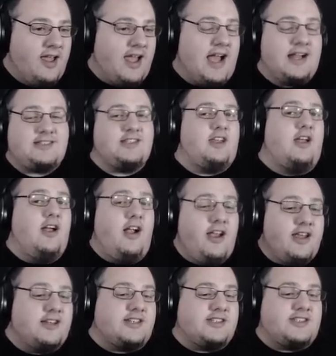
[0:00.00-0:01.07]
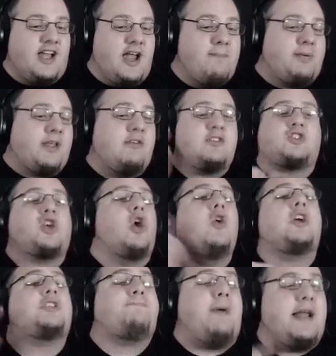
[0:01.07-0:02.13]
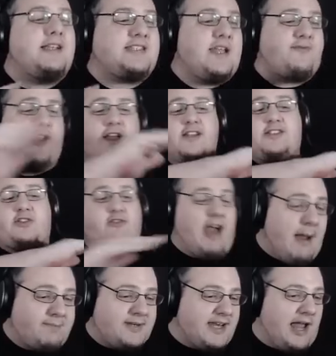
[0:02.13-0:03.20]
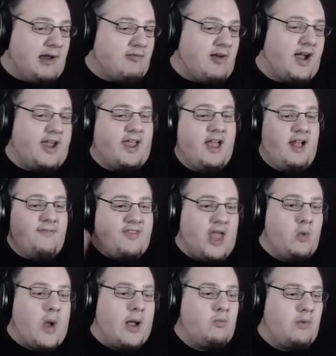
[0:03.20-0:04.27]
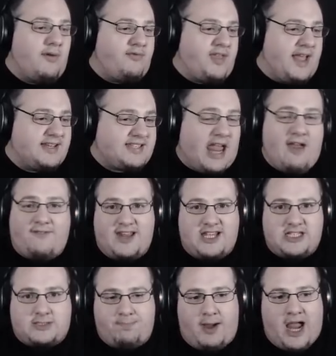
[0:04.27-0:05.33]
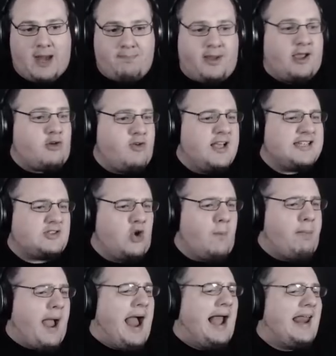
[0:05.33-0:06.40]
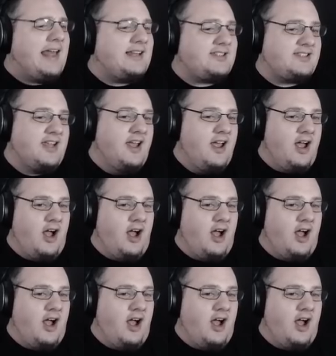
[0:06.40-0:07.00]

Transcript: It had an earlier design, but it was too expensive. Scrapped it outright. They went with this, heavily inspired by Crystal Palace.